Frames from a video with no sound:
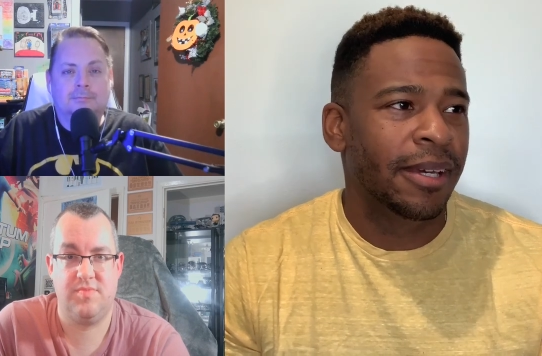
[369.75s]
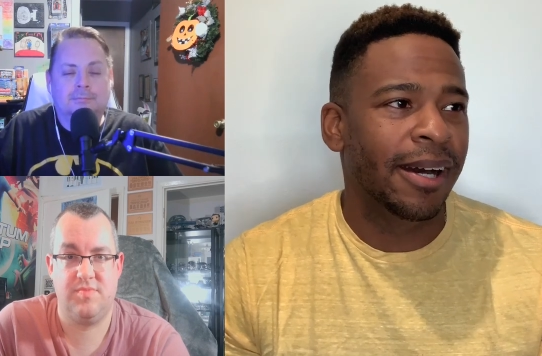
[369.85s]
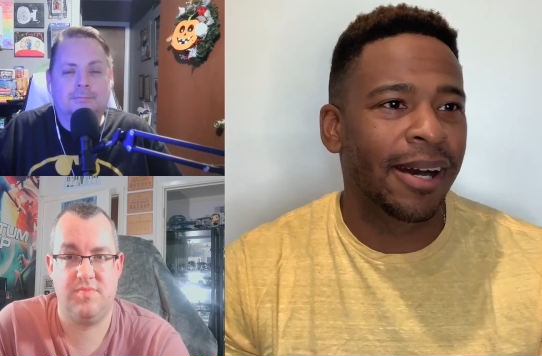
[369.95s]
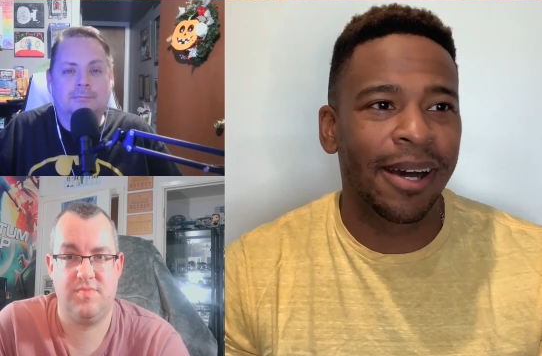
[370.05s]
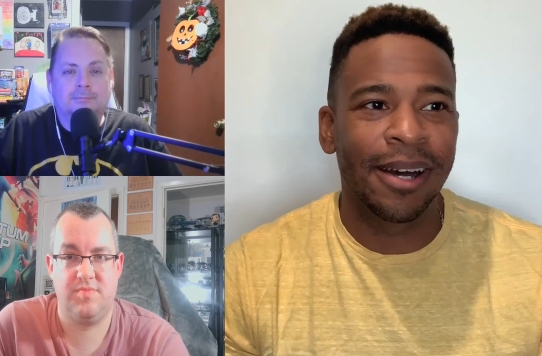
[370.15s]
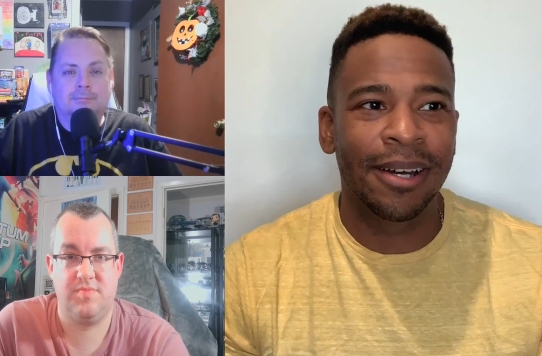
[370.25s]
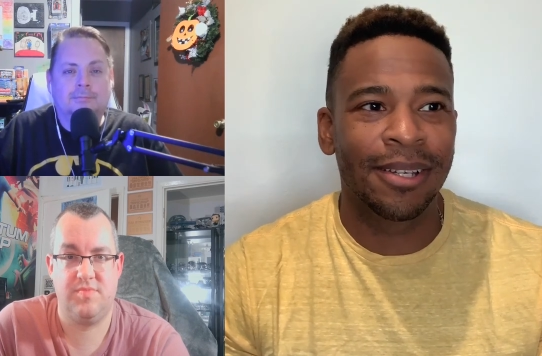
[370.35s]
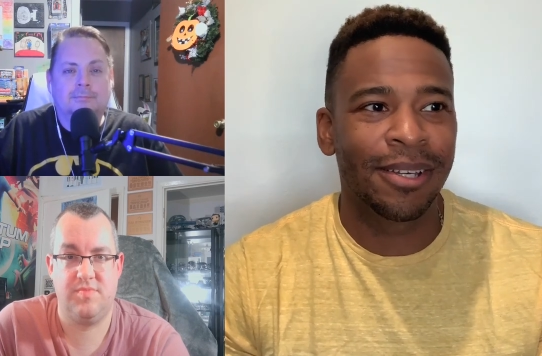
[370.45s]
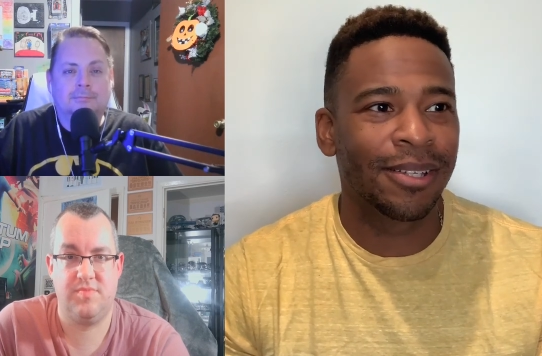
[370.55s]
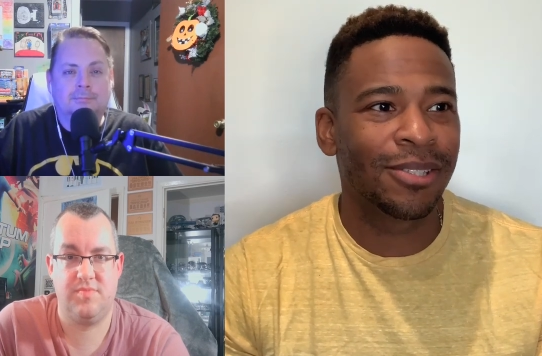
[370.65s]
Speaker 1: Uh,
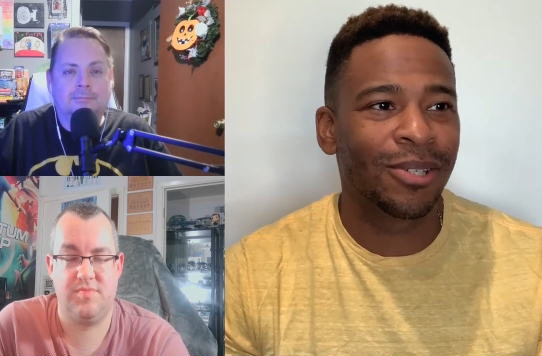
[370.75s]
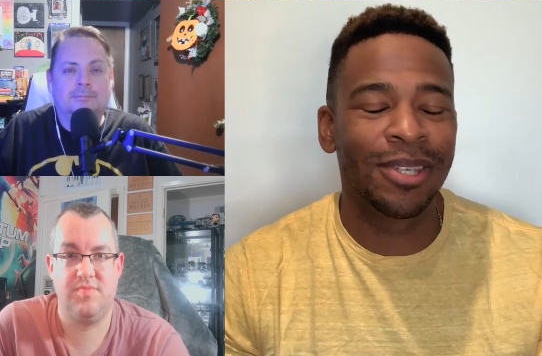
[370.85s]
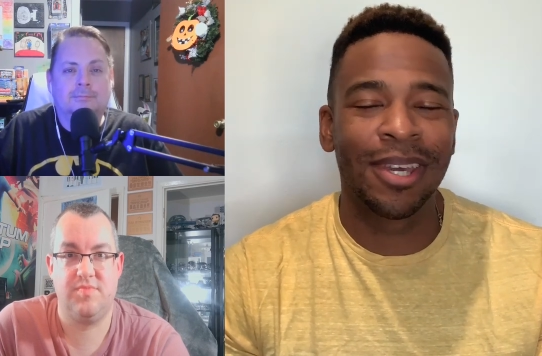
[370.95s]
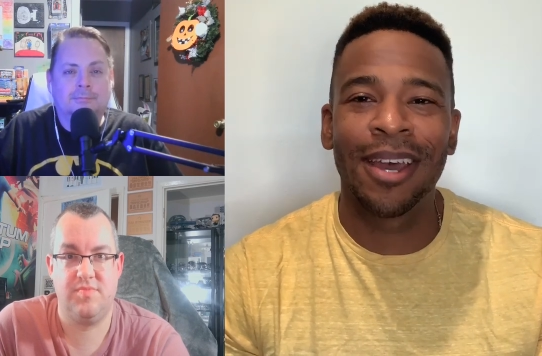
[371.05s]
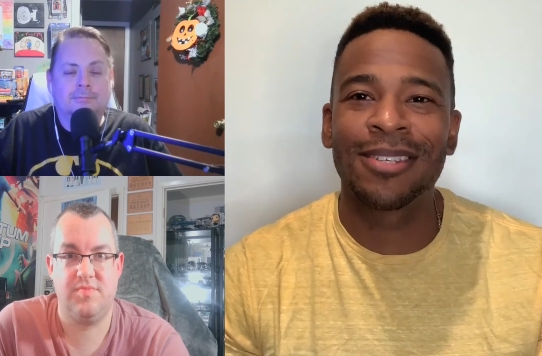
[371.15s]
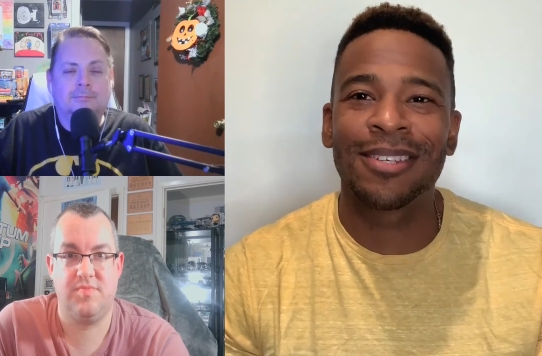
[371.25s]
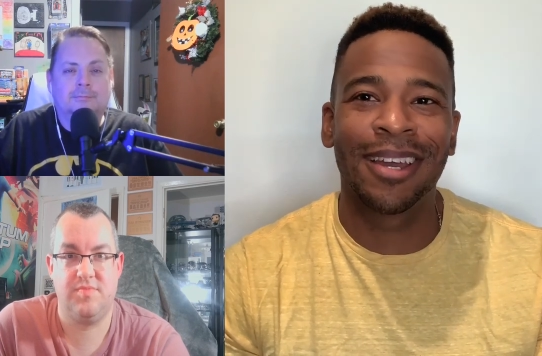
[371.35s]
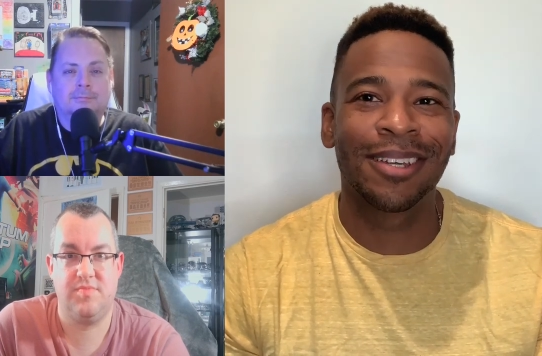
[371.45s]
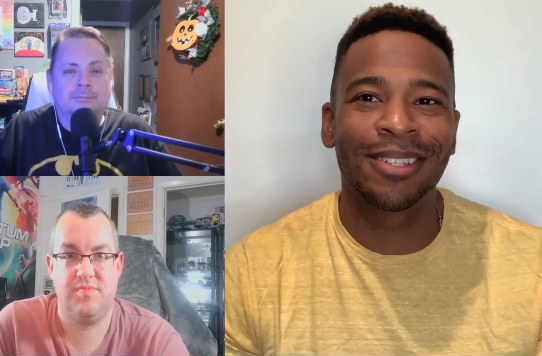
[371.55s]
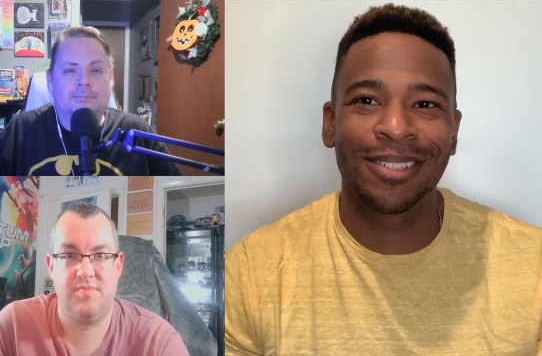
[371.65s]
so yeah, it's
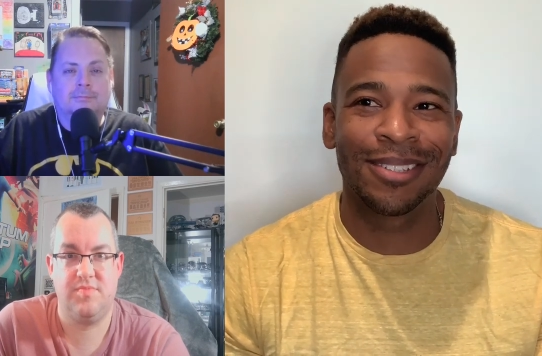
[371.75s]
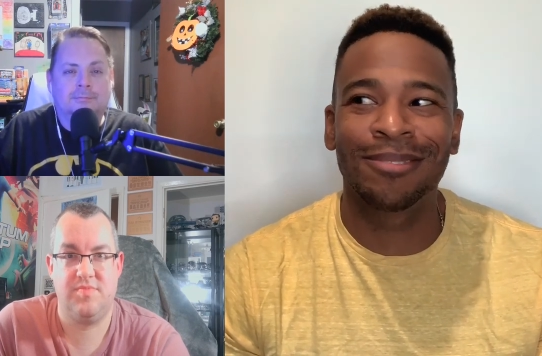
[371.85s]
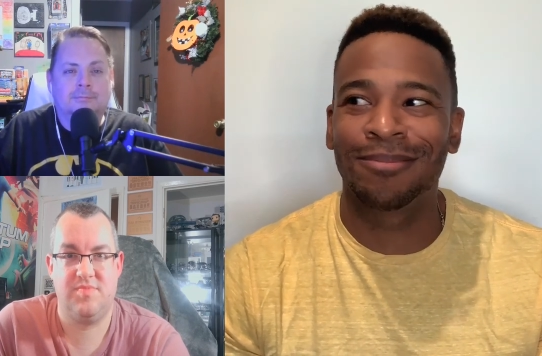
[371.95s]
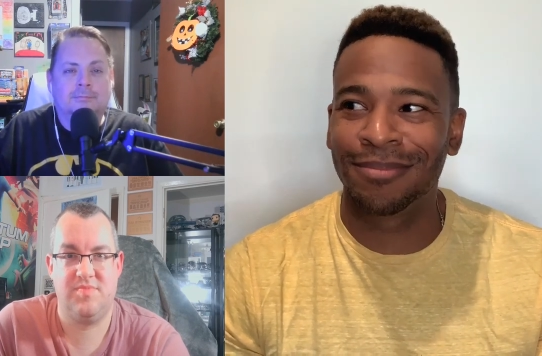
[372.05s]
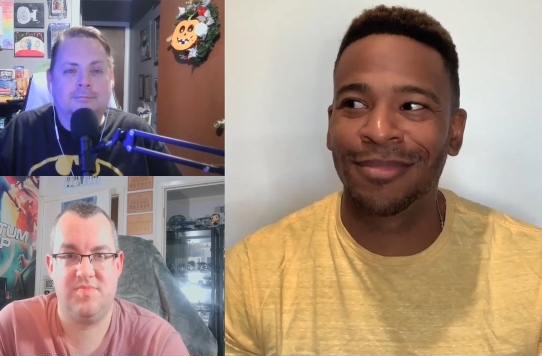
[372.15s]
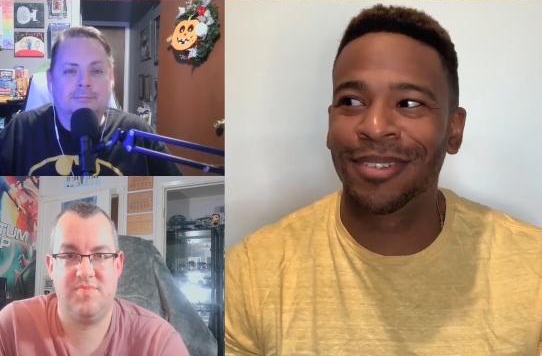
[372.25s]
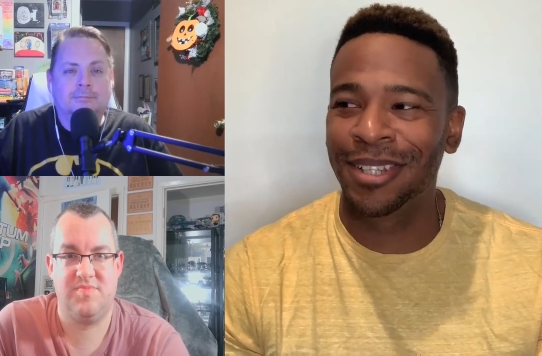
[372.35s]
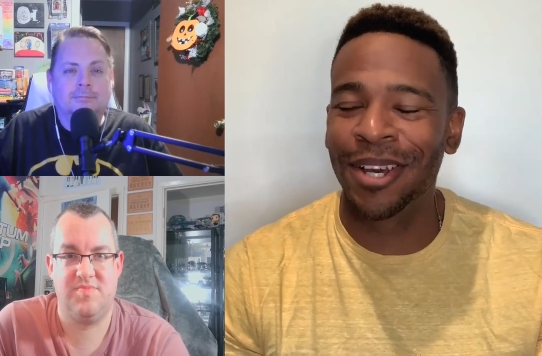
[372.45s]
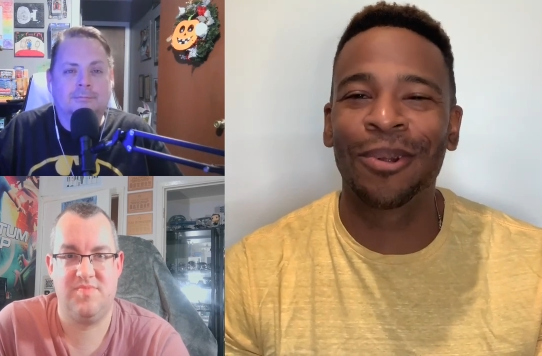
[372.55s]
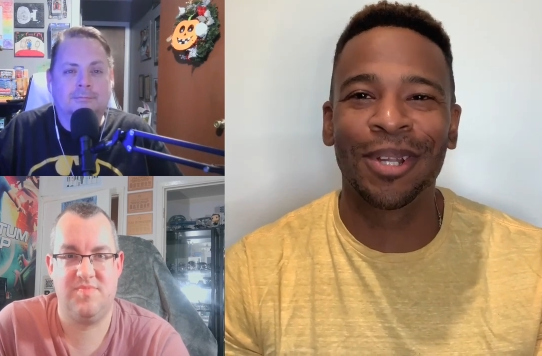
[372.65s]
like
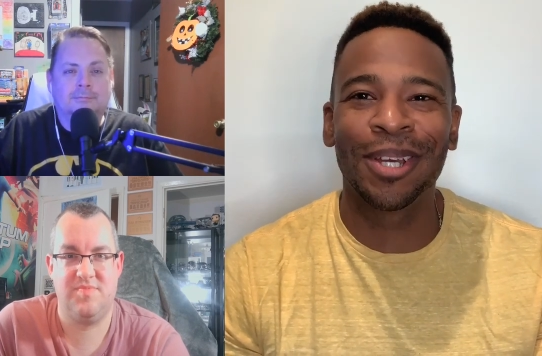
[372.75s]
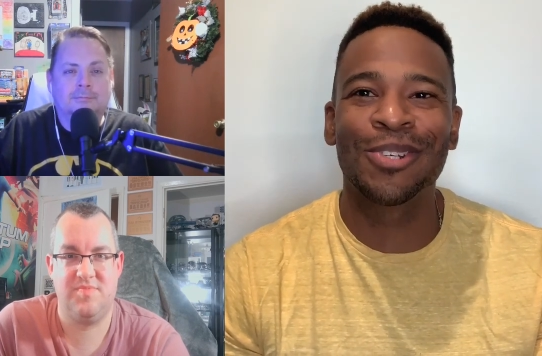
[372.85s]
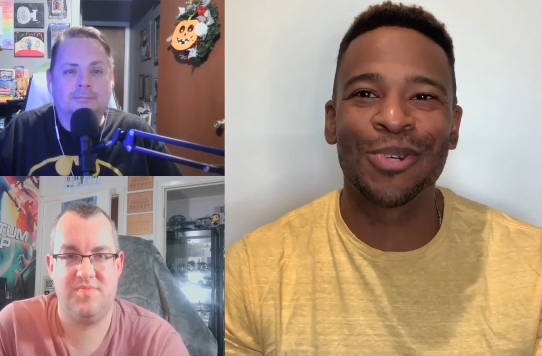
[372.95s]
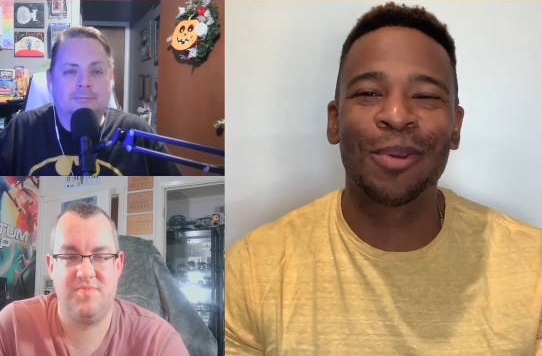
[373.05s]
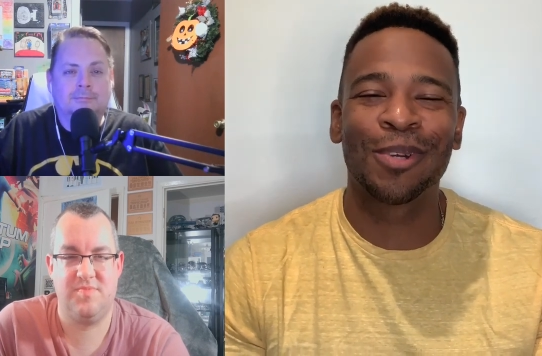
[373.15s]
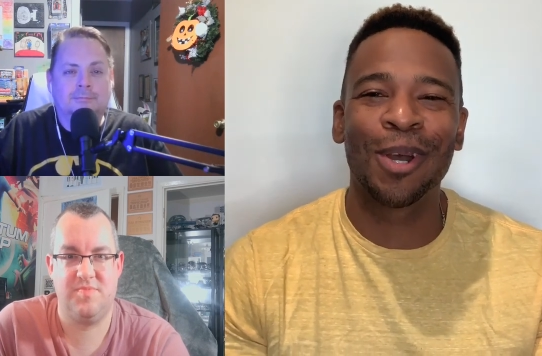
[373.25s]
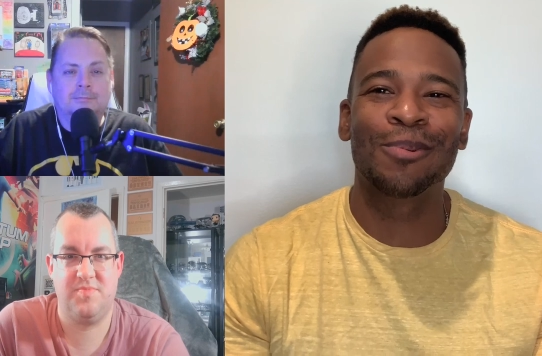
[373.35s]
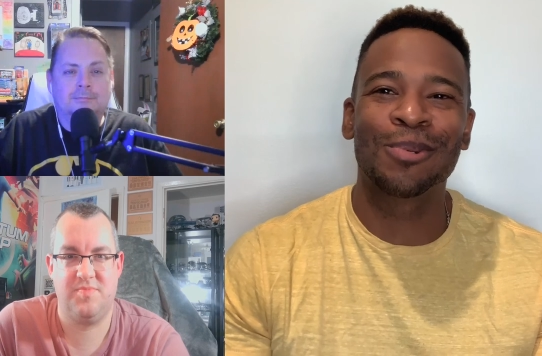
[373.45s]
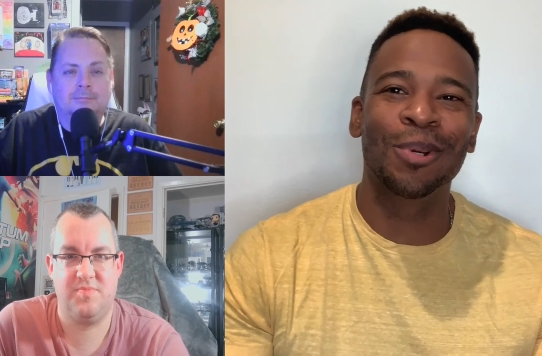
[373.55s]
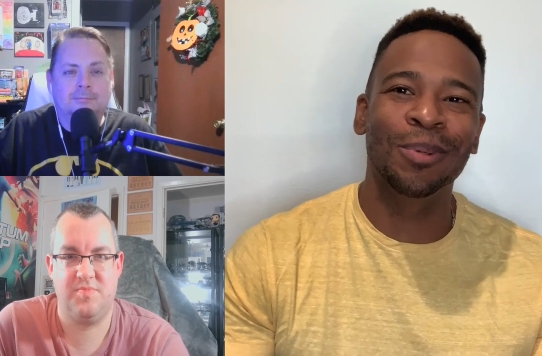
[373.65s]
literally a dream
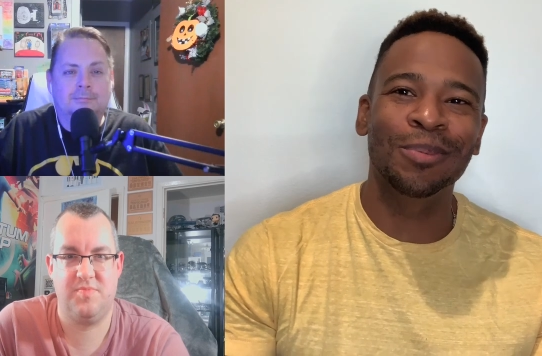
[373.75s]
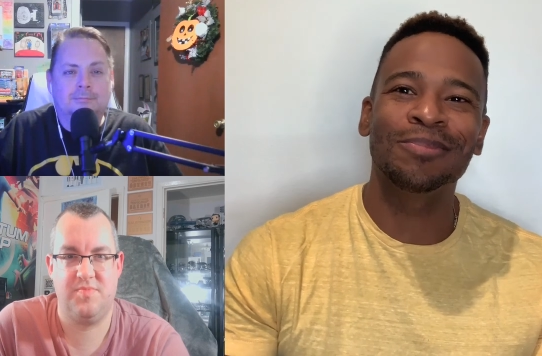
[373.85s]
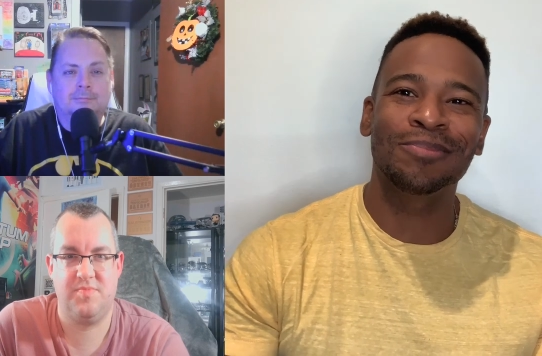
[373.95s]
come true.